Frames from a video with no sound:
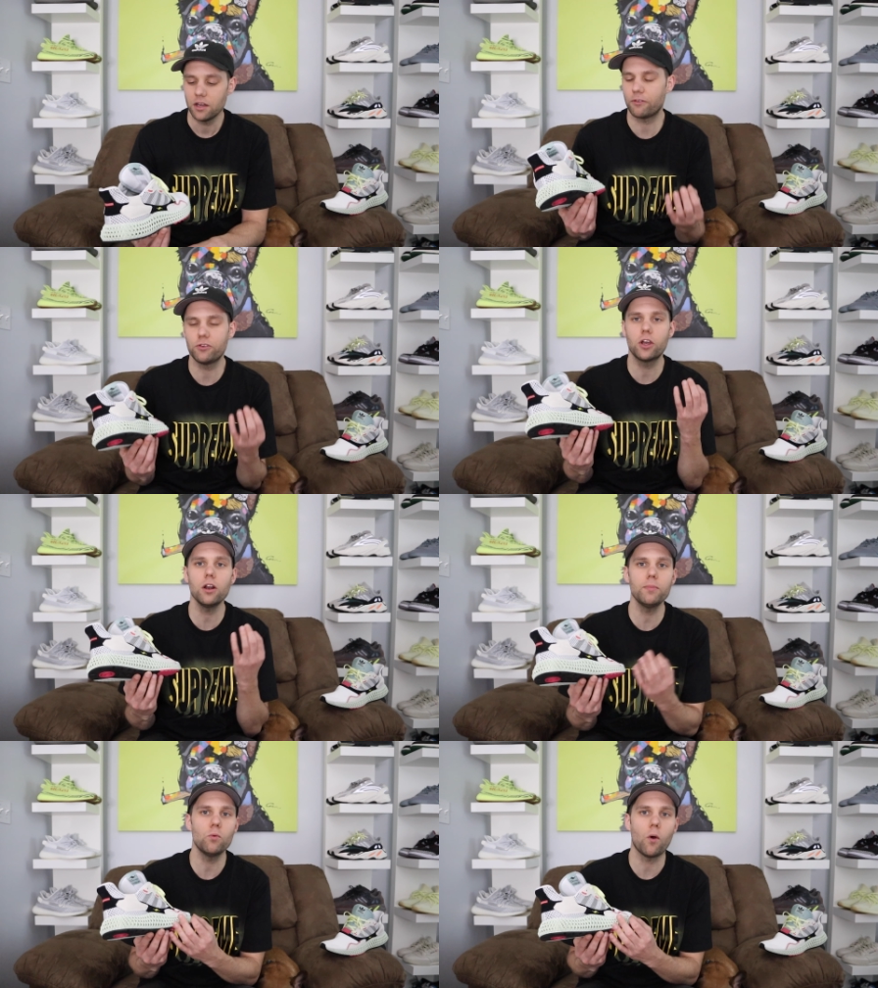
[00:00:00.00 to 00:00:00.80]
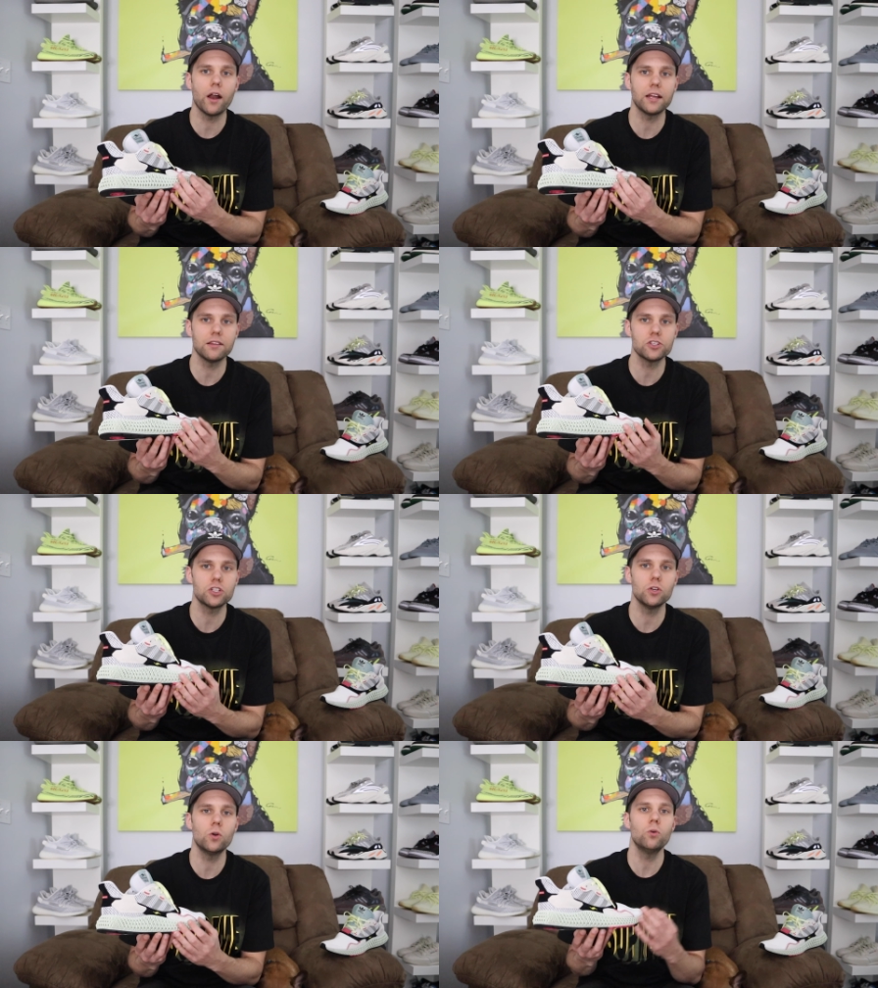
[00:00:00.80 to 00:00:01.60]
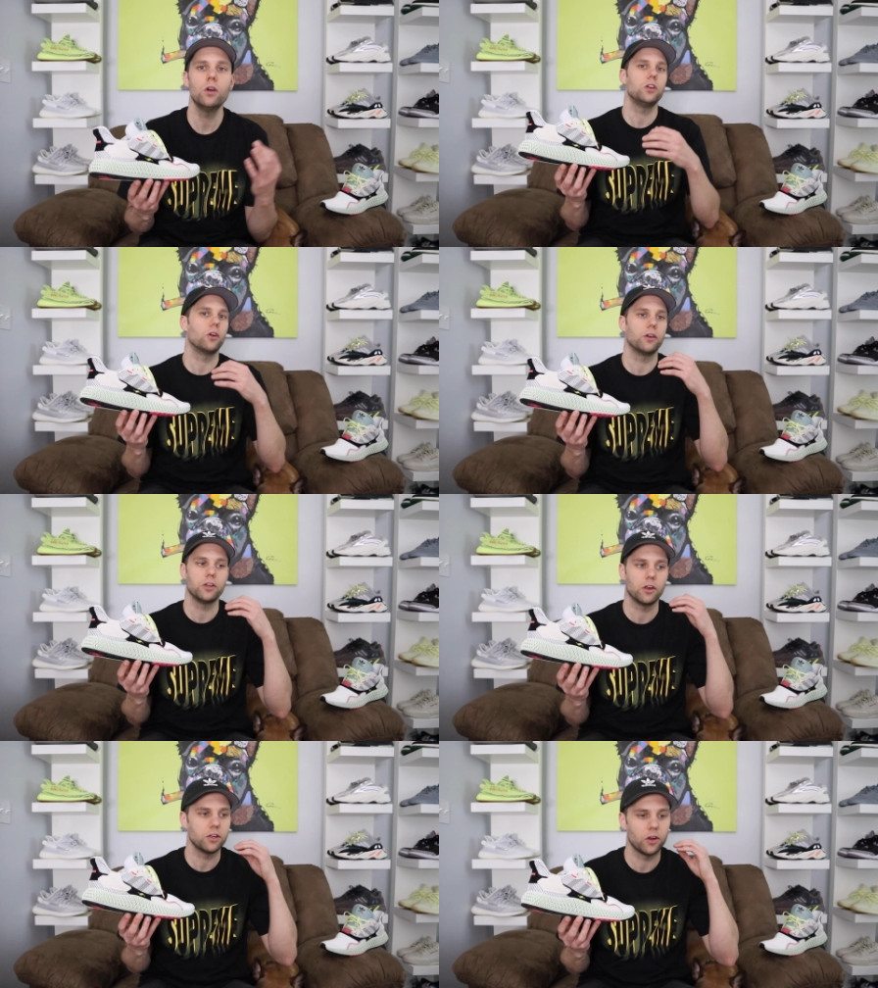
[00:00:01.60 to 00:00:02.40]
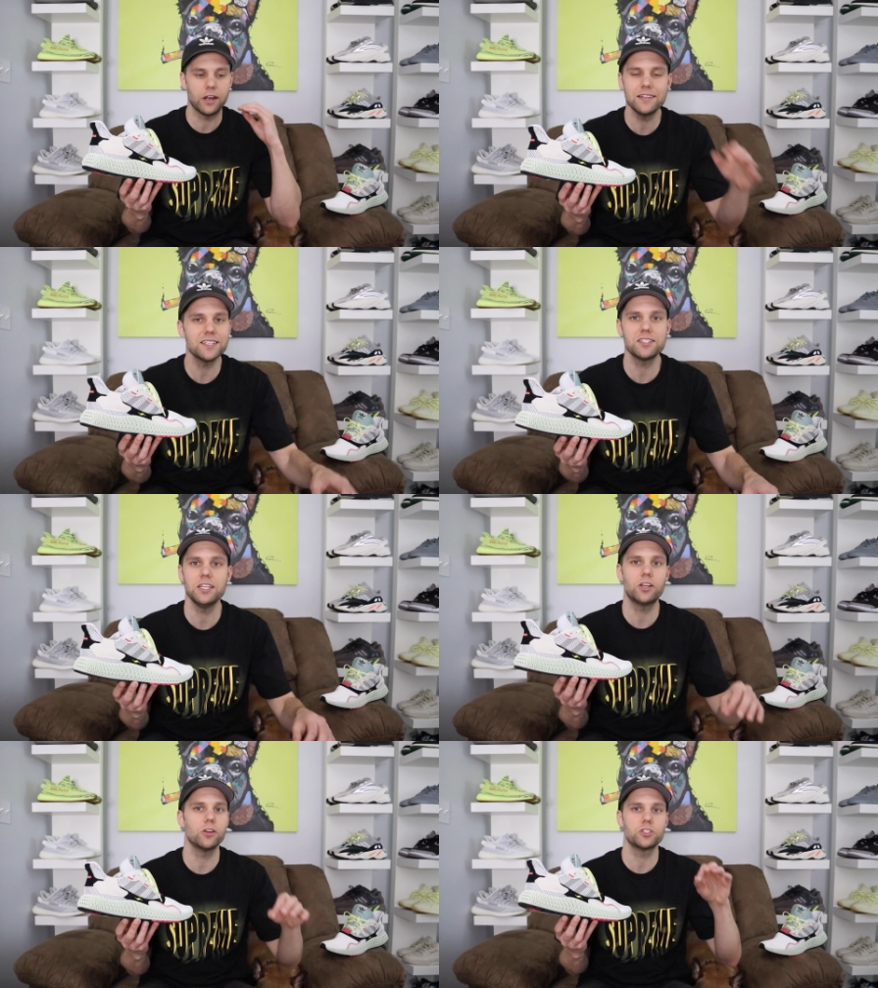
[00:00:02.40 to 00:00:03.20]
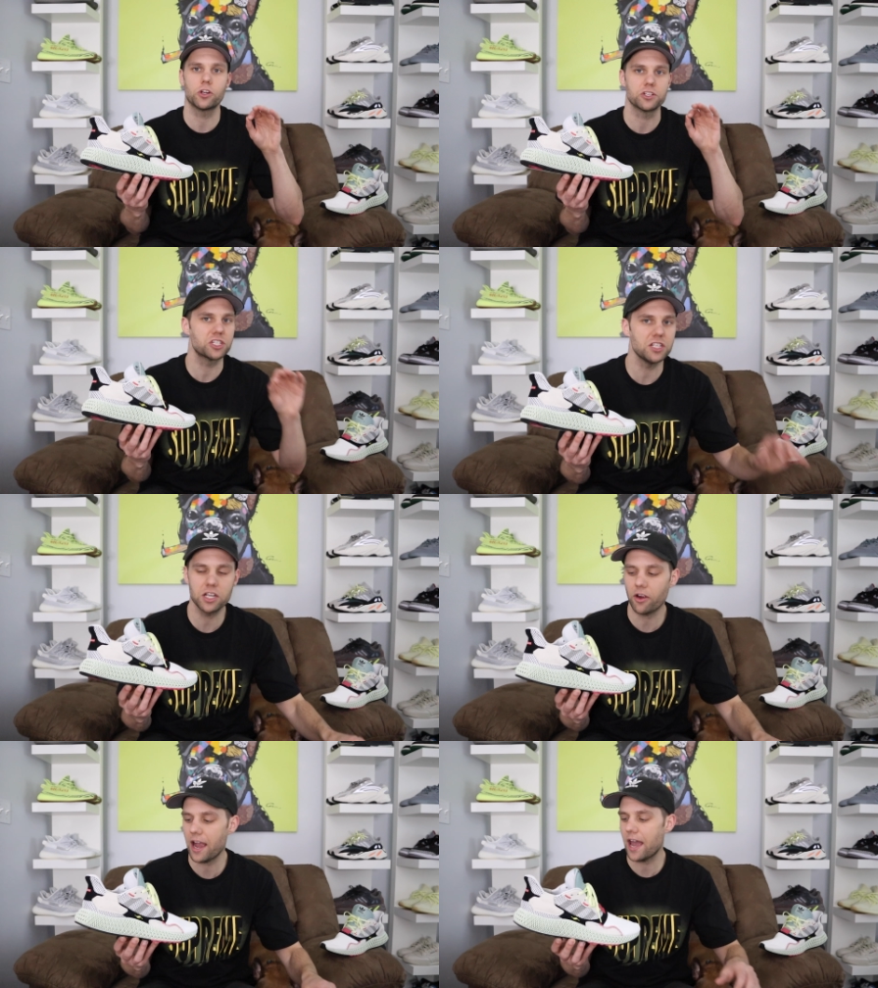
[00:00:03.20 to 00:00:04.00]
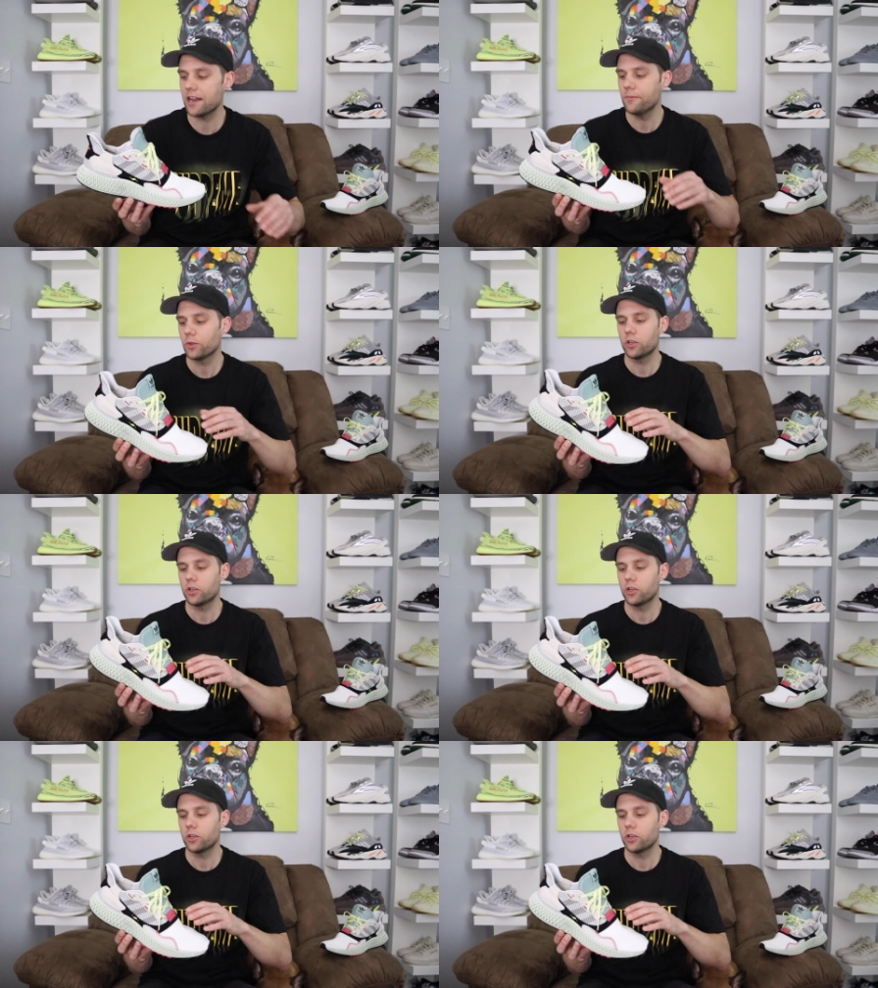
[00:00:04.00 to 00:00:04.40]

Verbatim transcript: If you're gonna be wanting this shoe, you're into sneakers, you're a sneakerhead,